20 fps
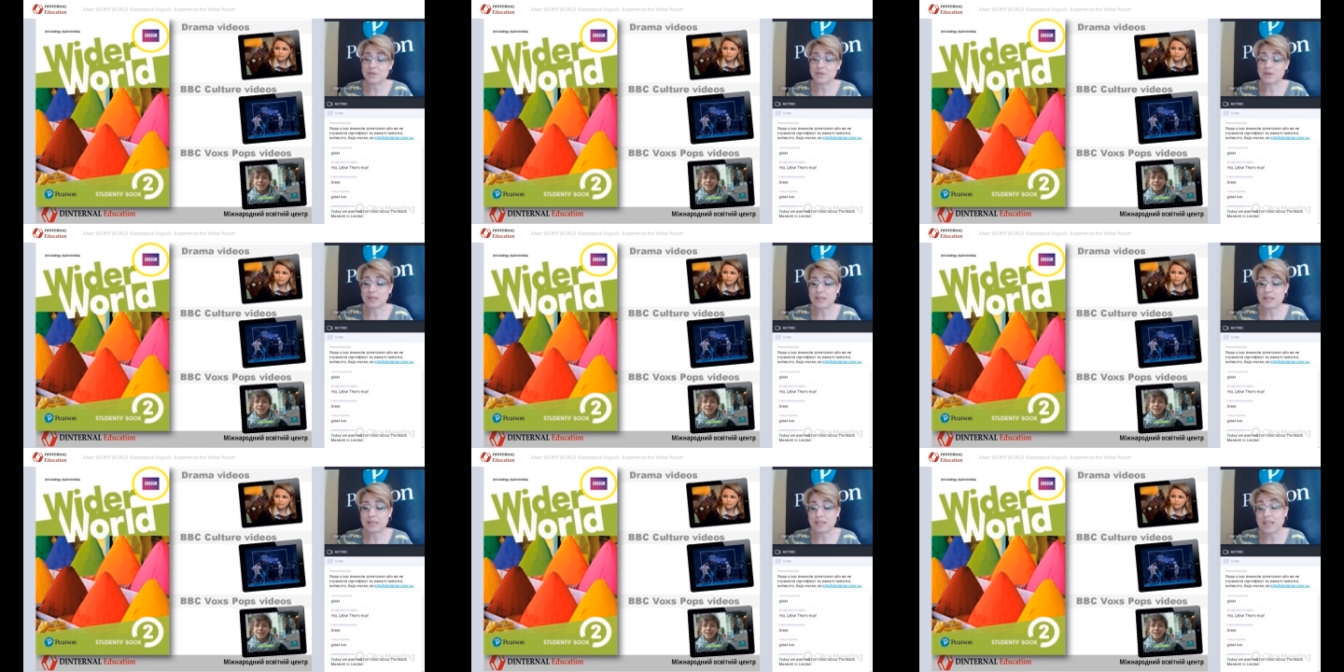So,
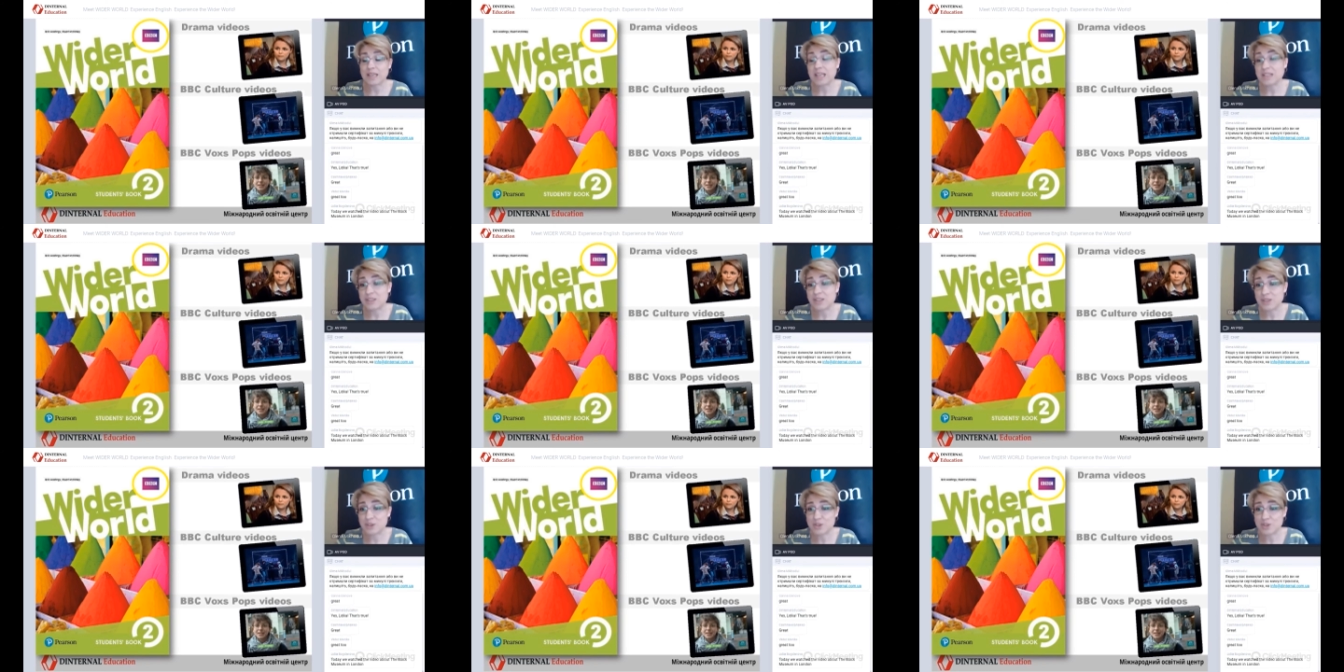and
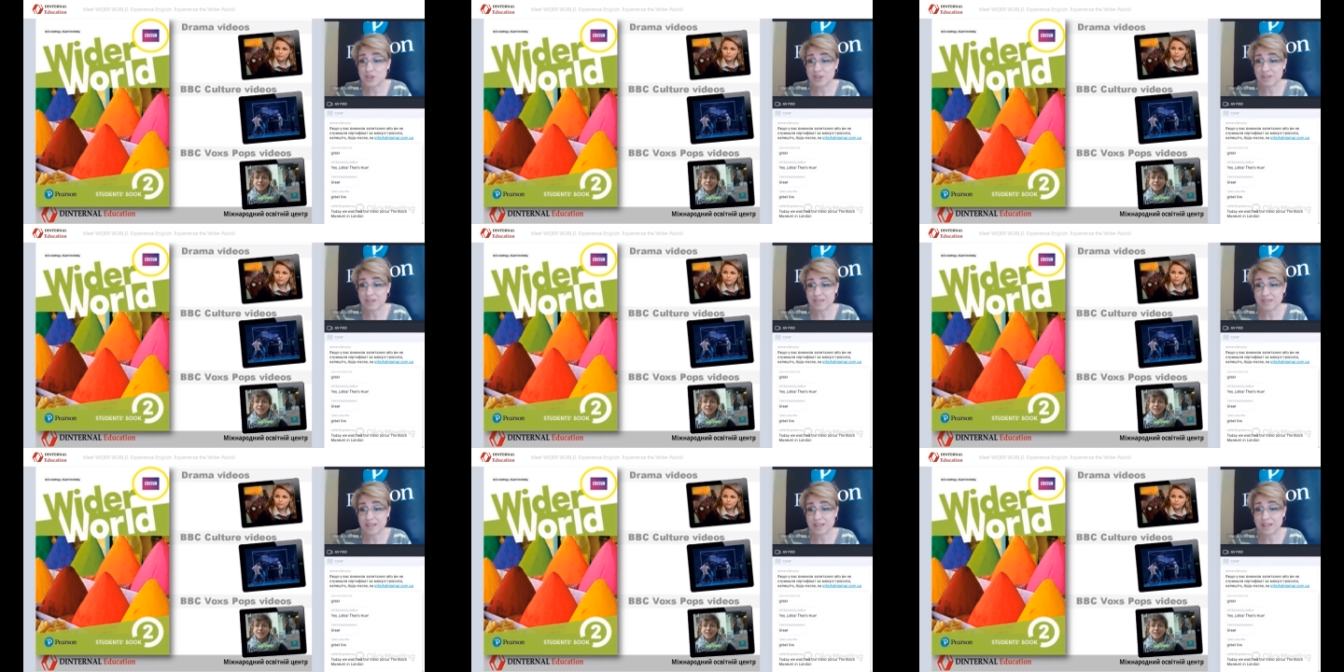kids
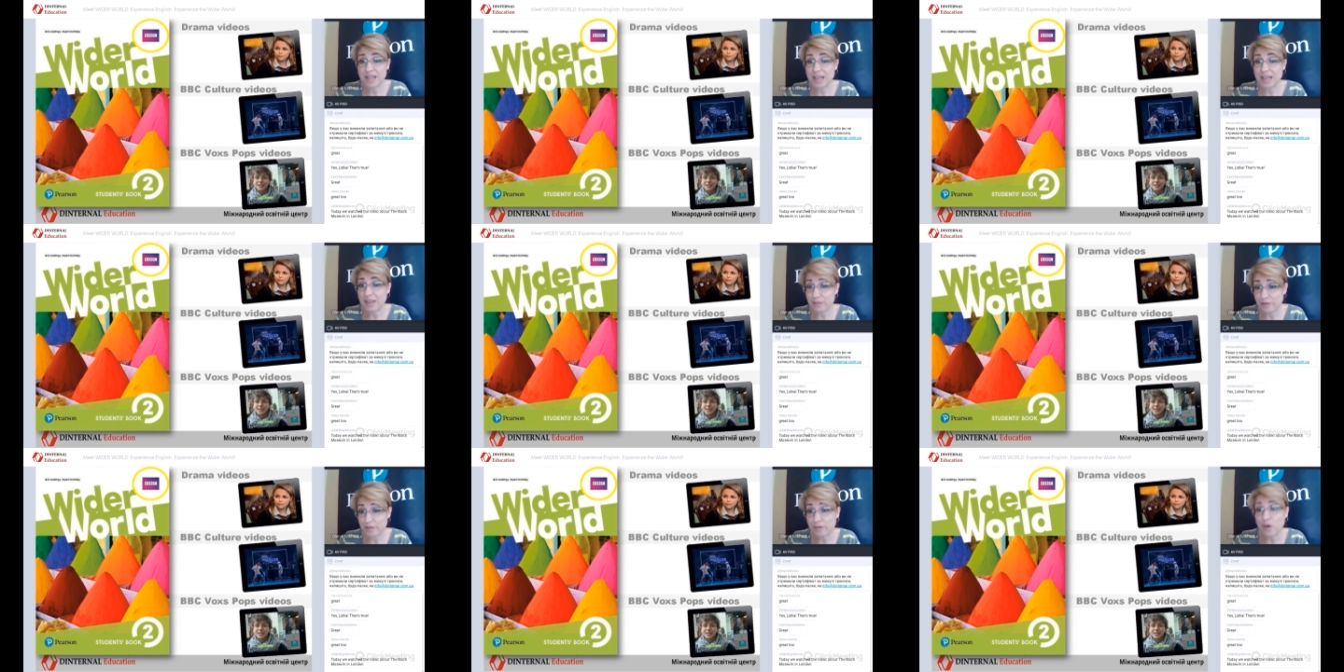usually, they
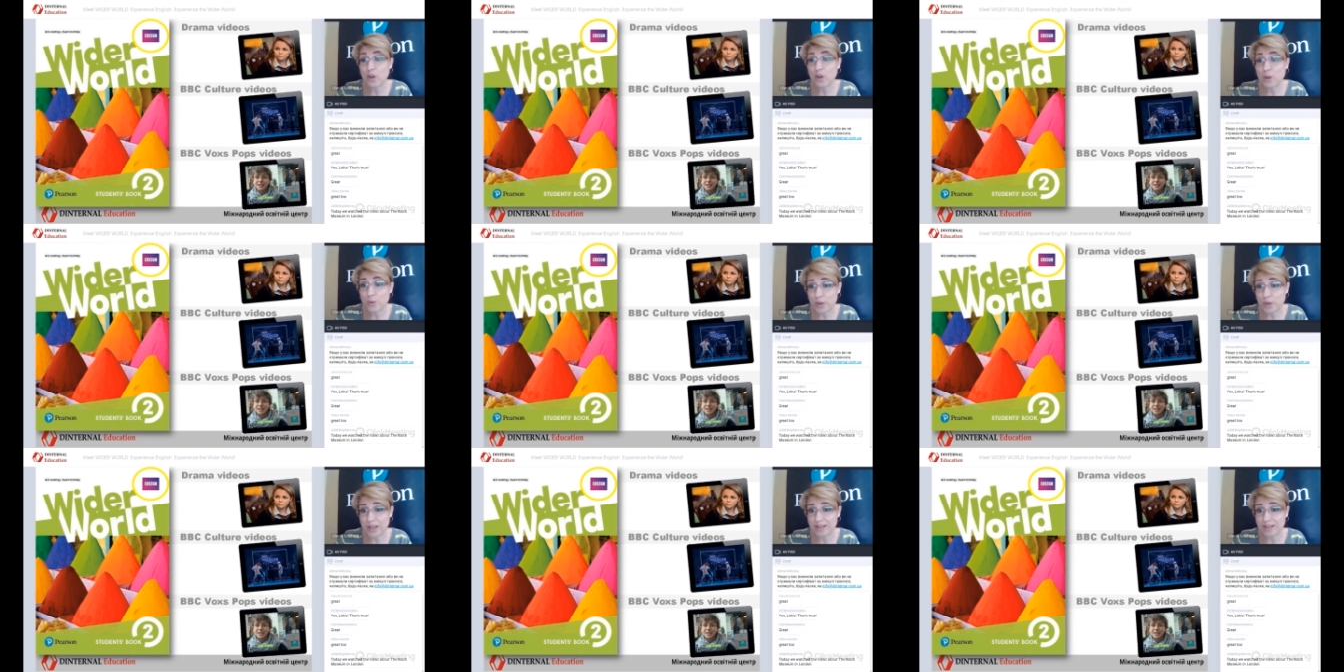like
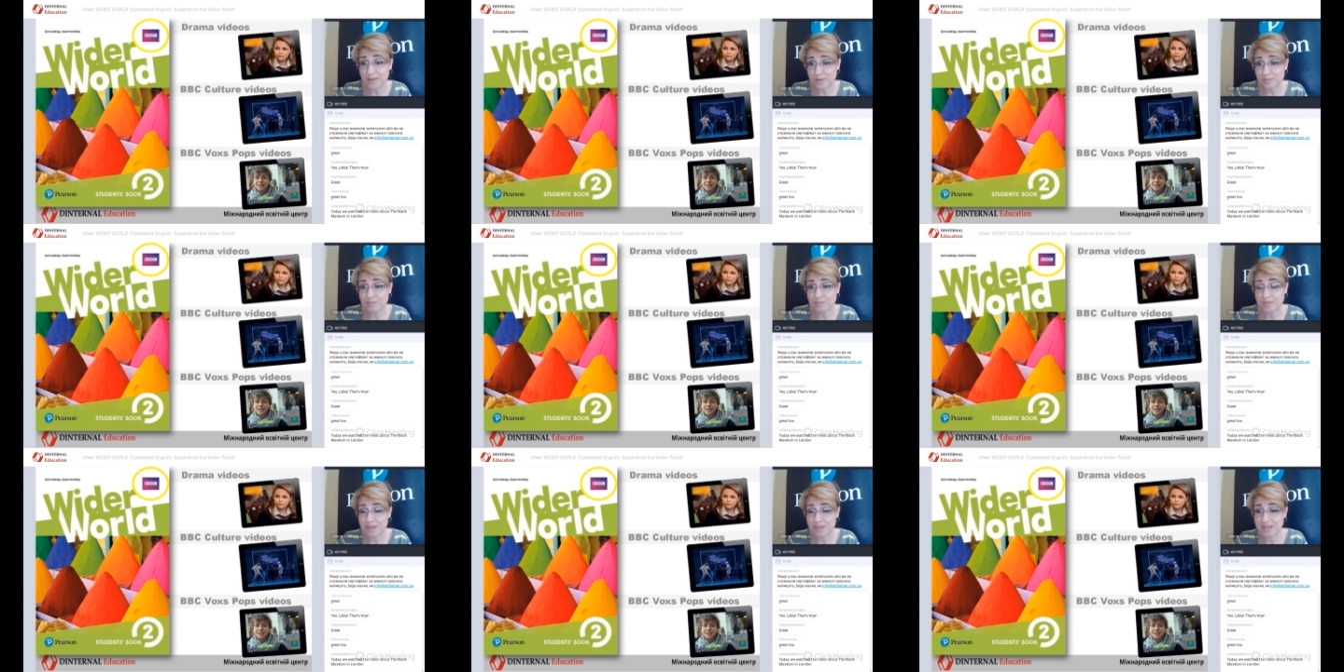following
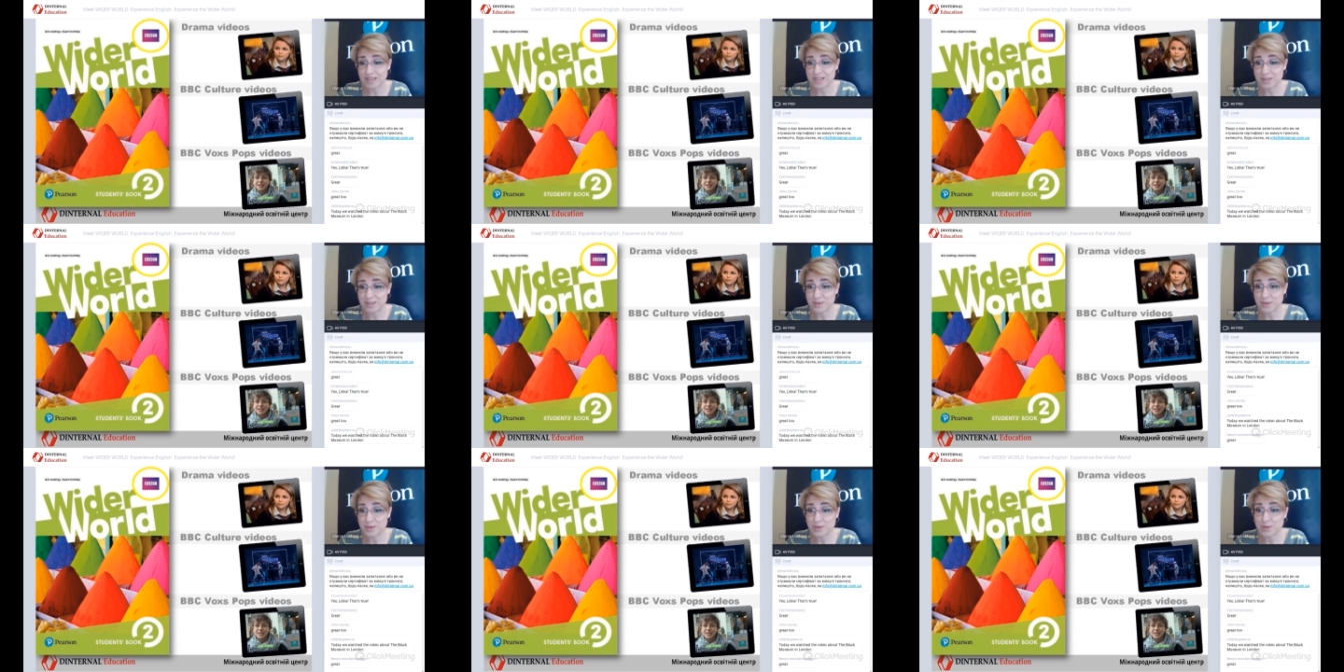
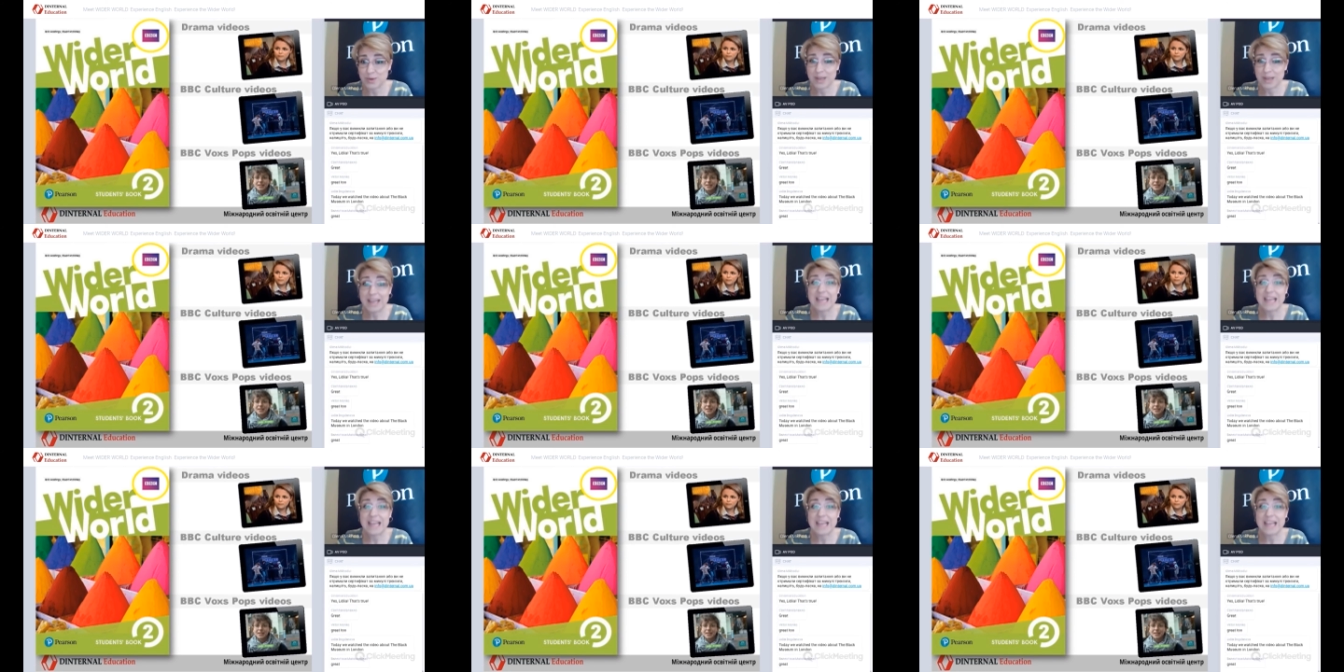this,